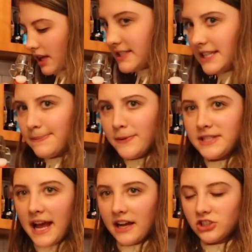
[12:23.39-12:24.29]
is this
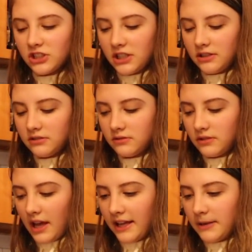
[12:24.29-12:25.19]
supposed to actually
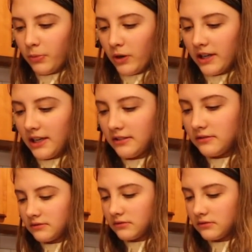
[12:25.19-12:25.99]
end up working?